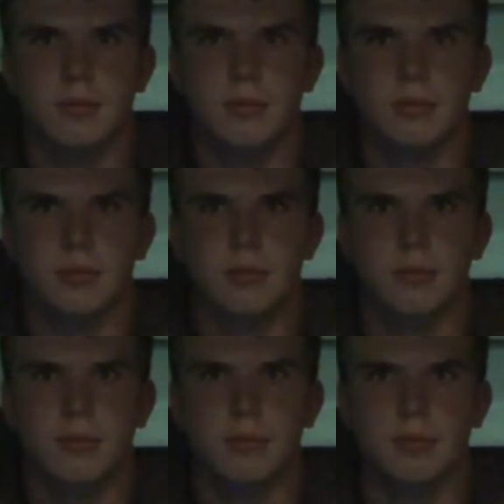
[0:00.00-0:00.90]

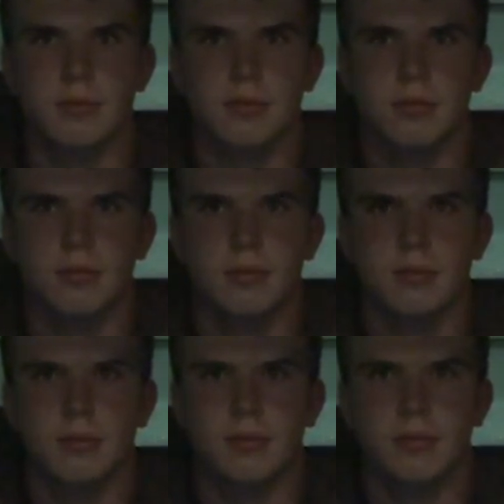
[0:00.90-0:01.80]

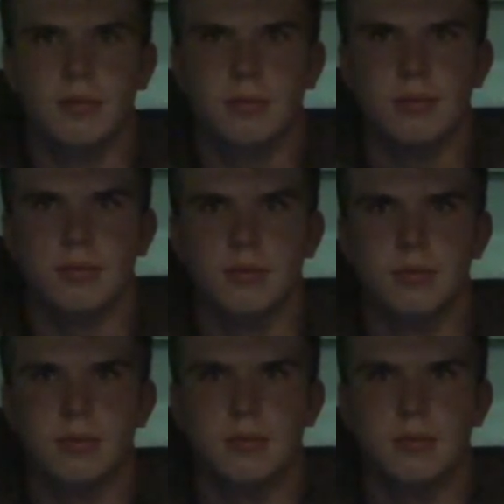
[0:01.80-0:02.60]
[no speech]